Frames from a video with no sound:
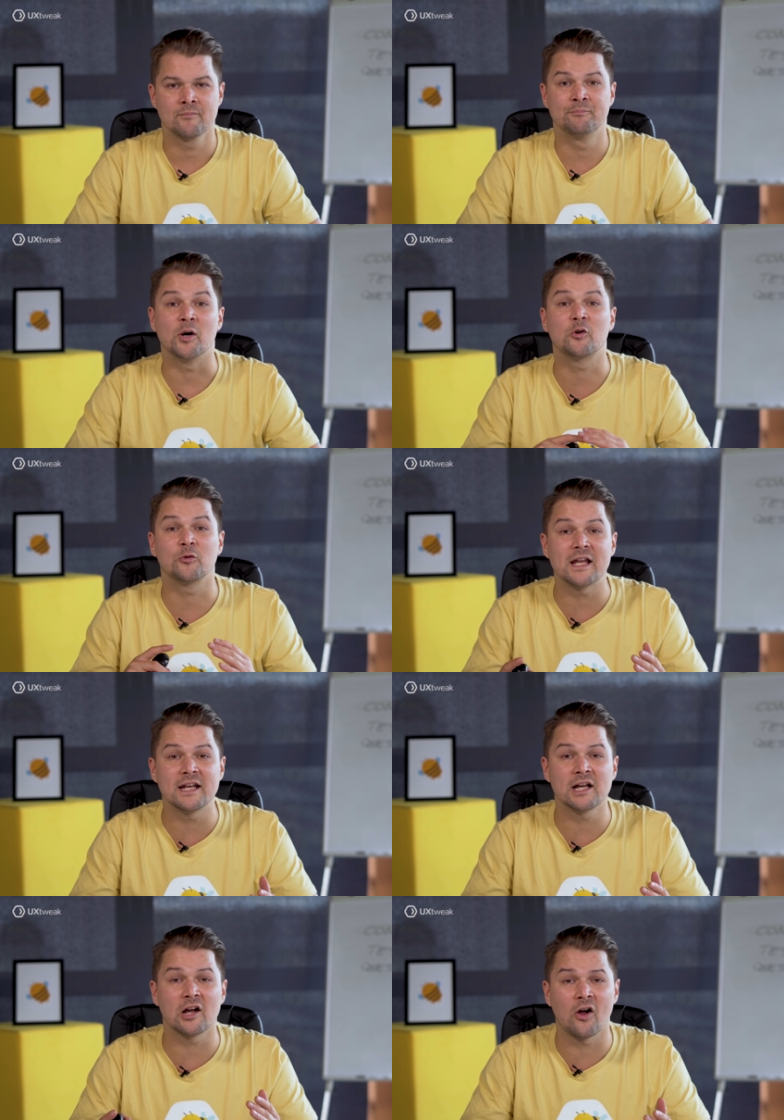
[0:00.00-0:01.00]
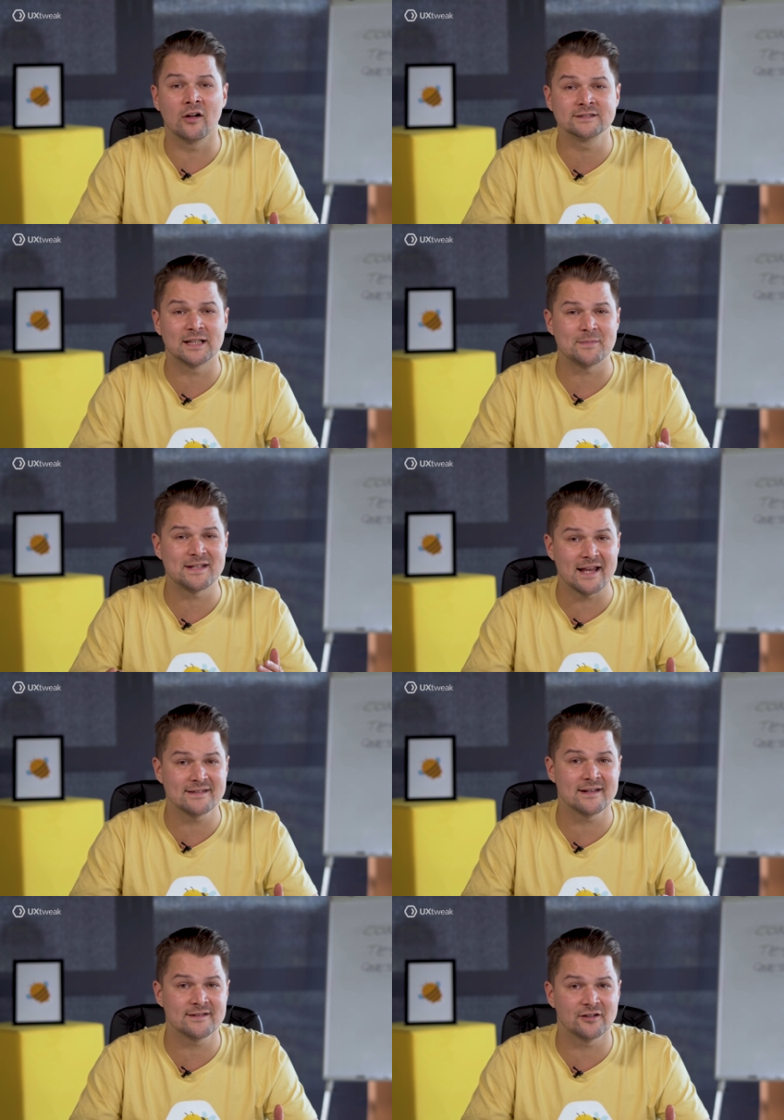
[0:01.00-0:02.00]
But creating a concept
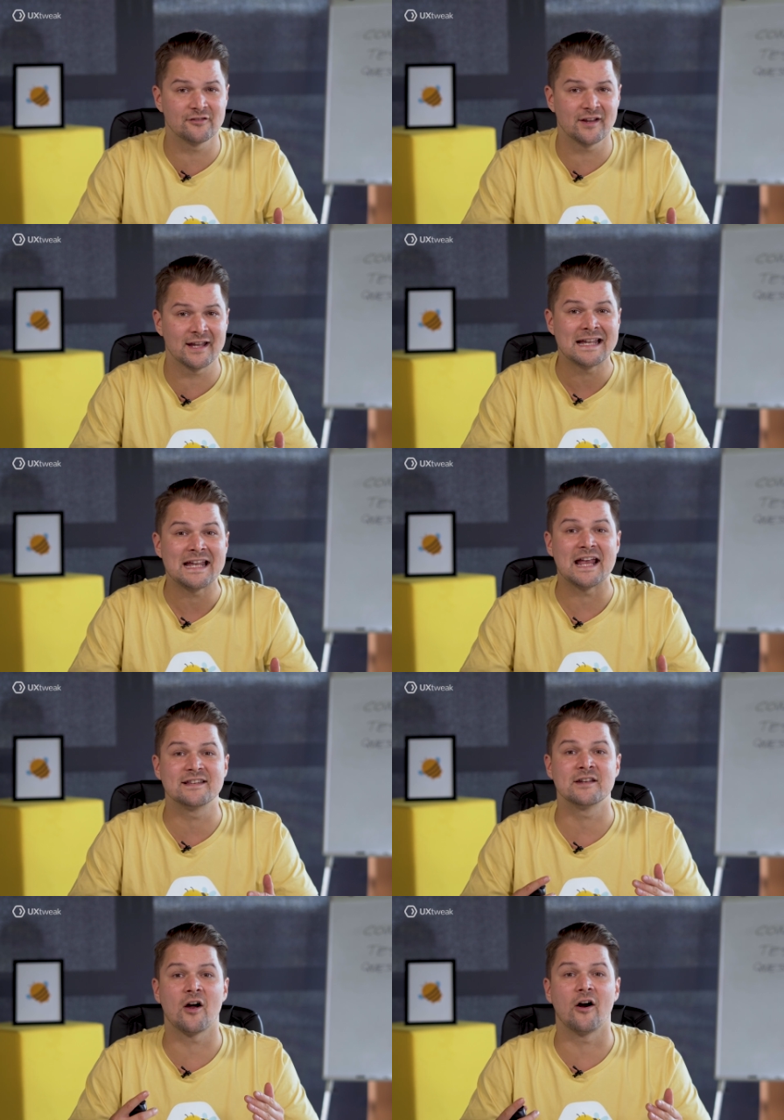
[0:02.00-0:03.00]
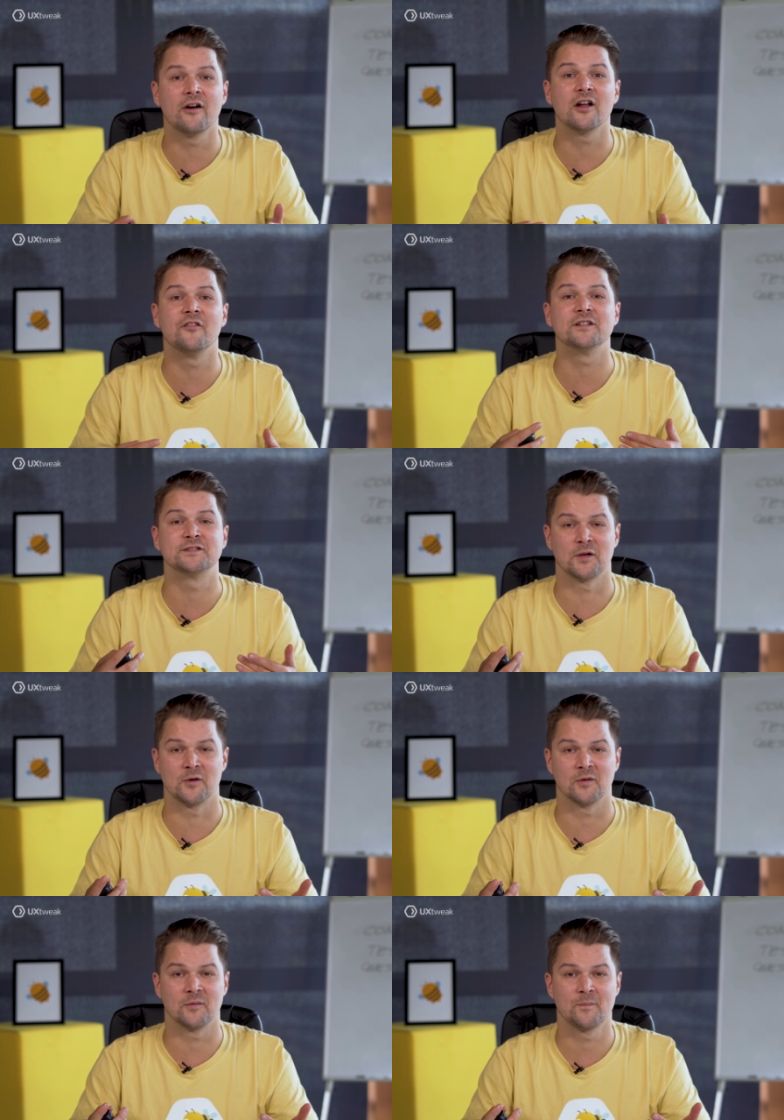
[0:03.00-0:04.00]
testing survey is an art of its
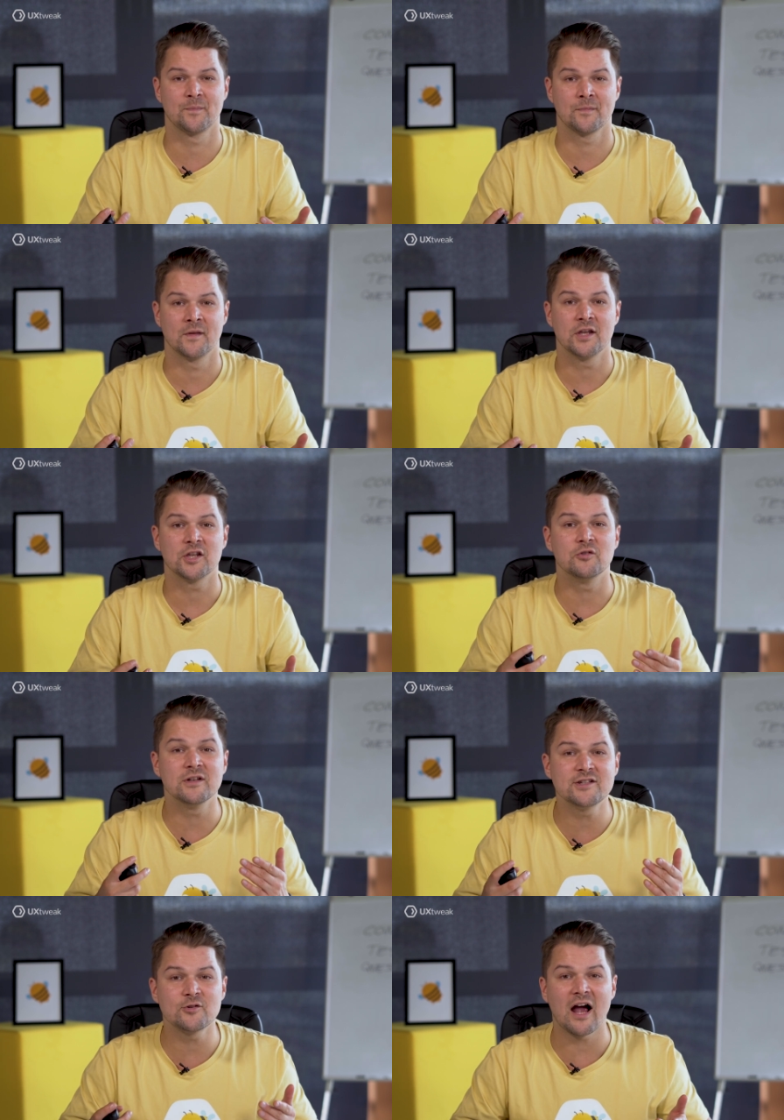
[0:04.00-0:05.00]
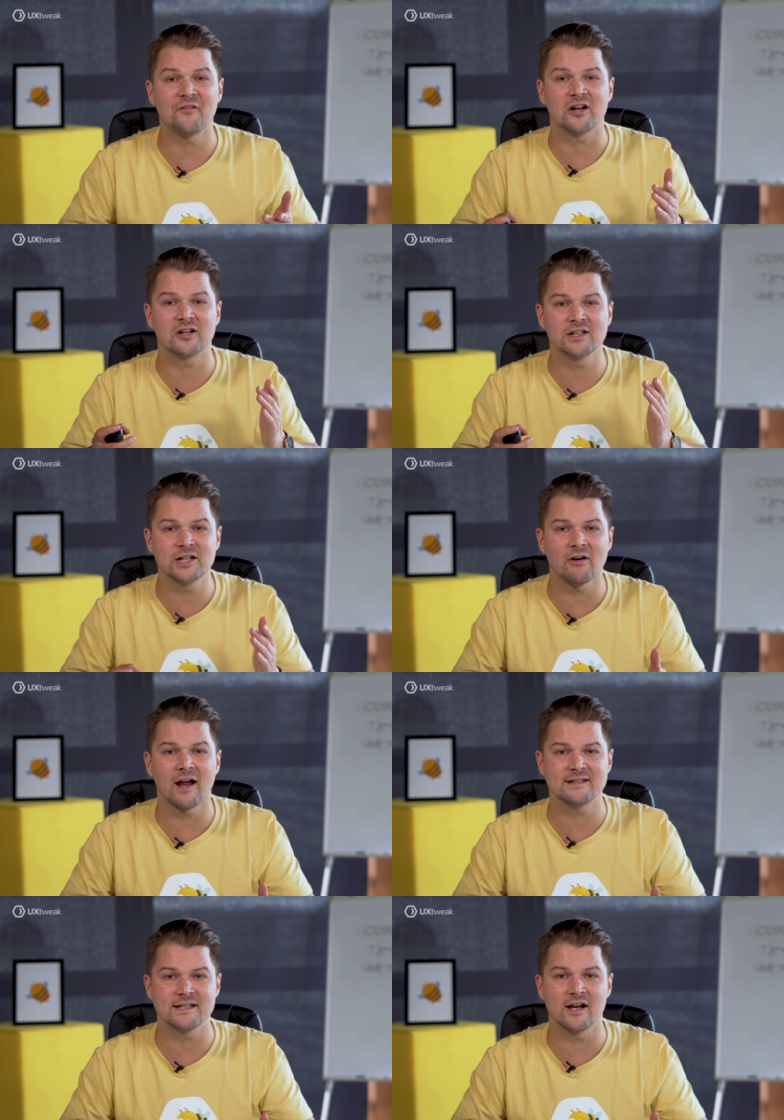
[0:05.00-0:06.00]
own. You need to have a clear
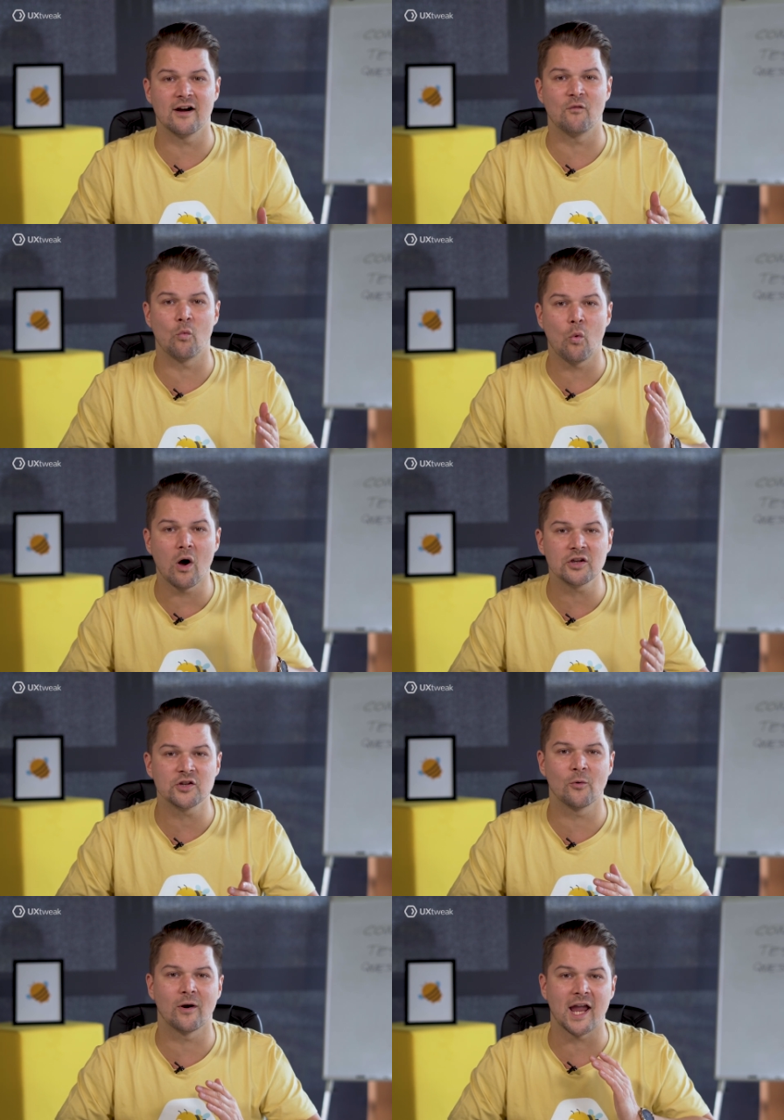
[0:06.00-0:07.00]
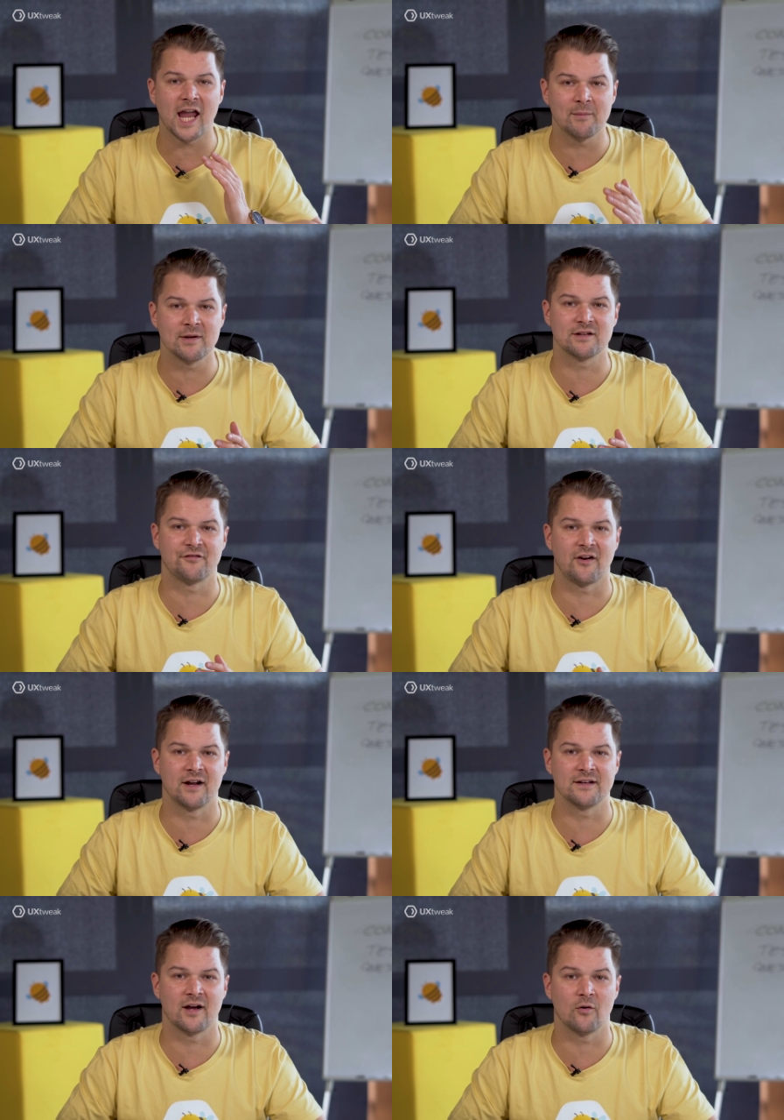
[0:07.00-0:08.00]
idea of what you are aiming to
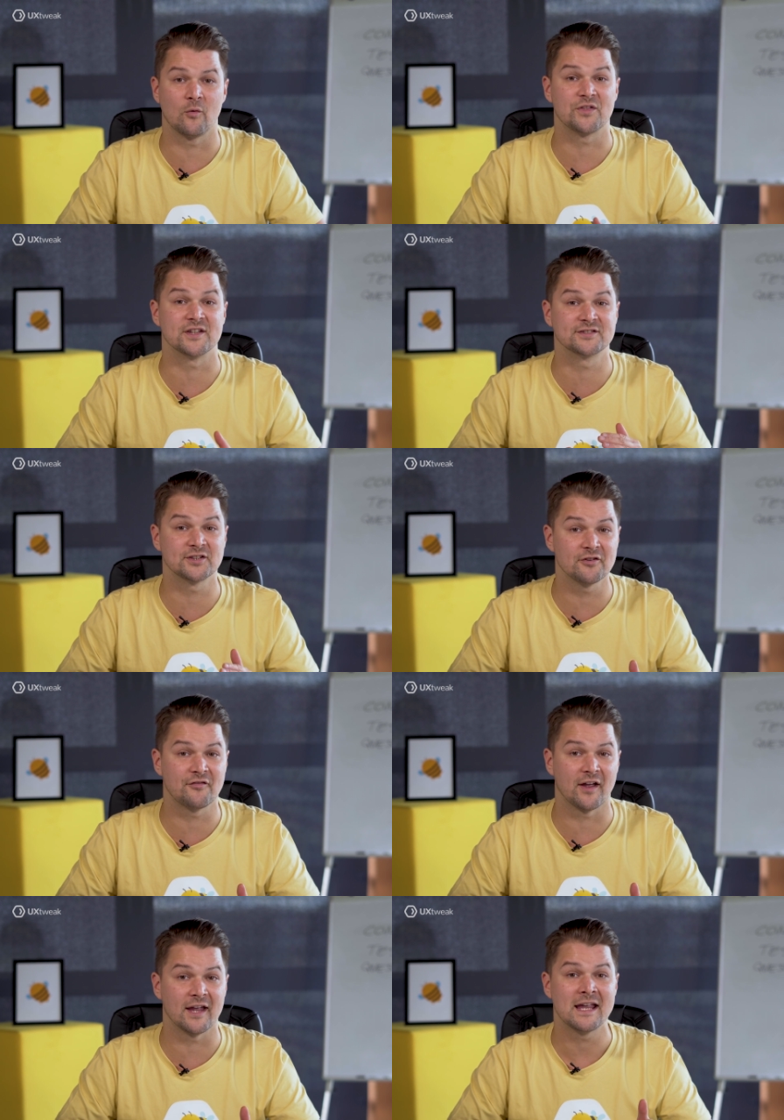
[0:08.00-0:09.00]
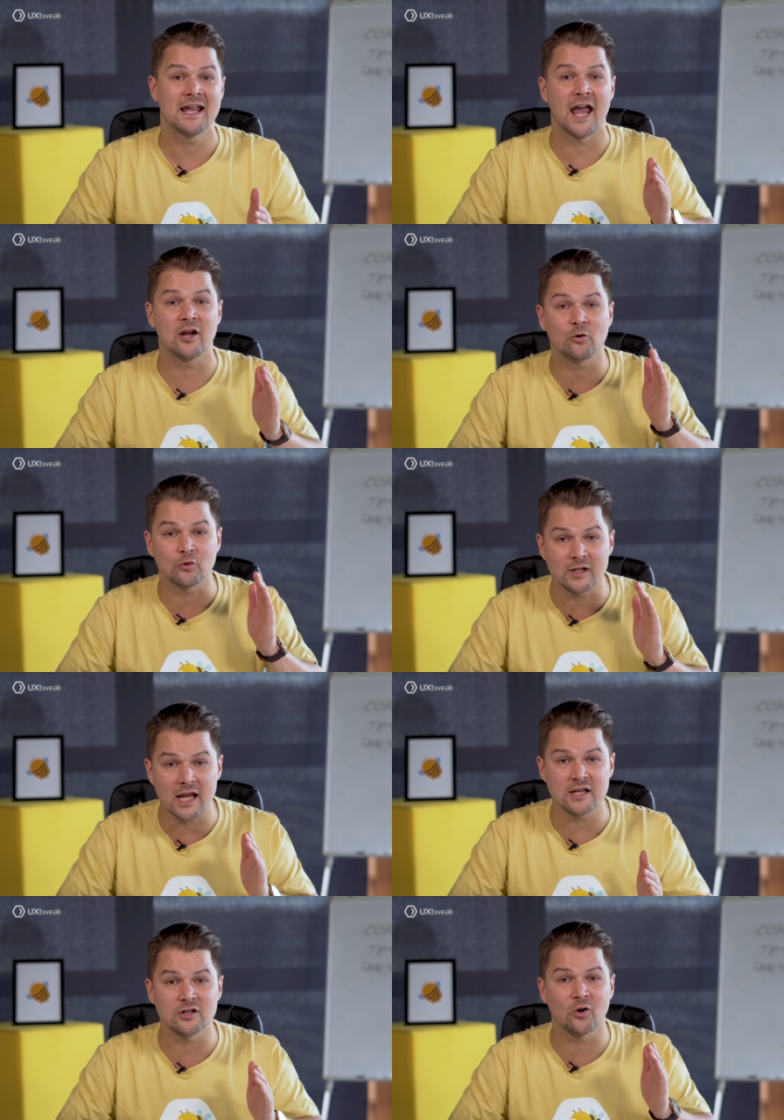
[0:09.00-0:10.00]
find out with the survey and
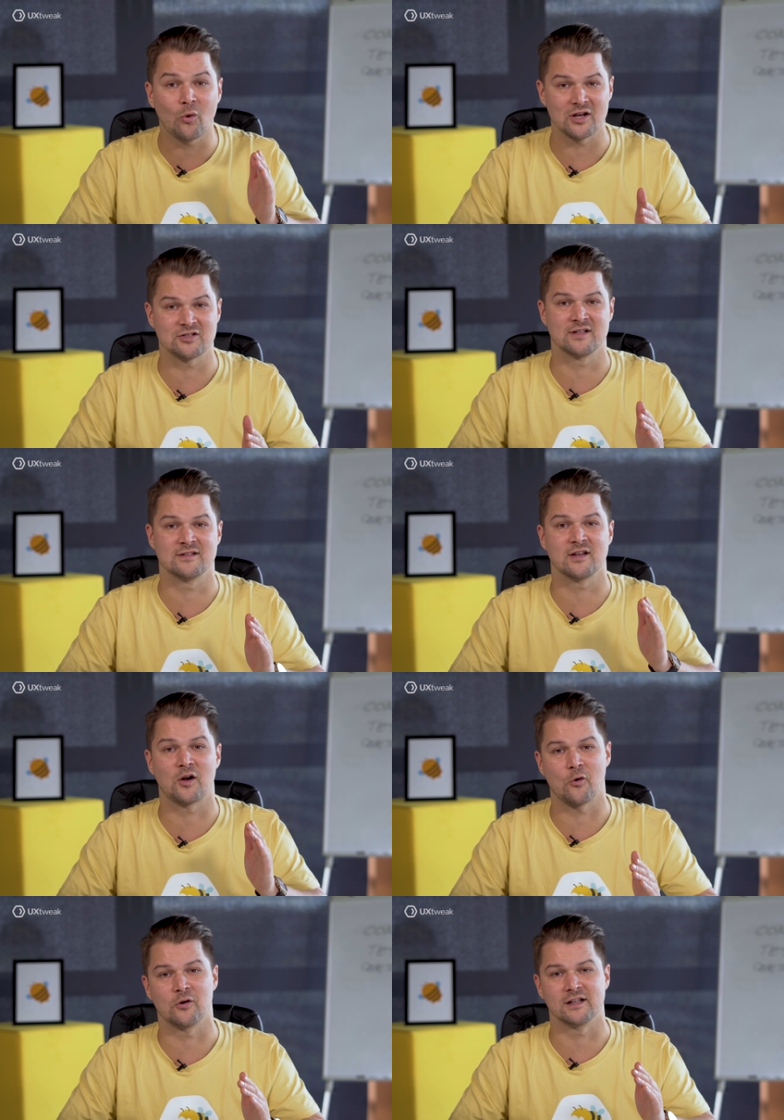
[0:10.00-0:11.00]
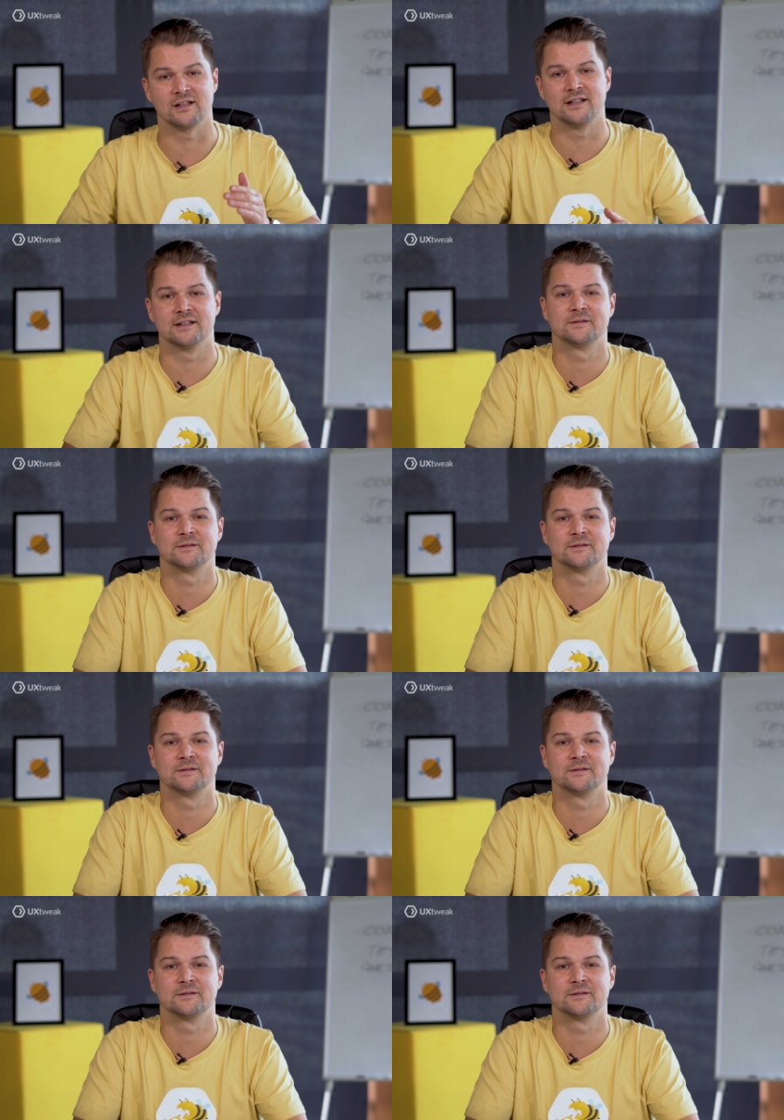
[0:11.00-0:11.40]
create your questions accordingly.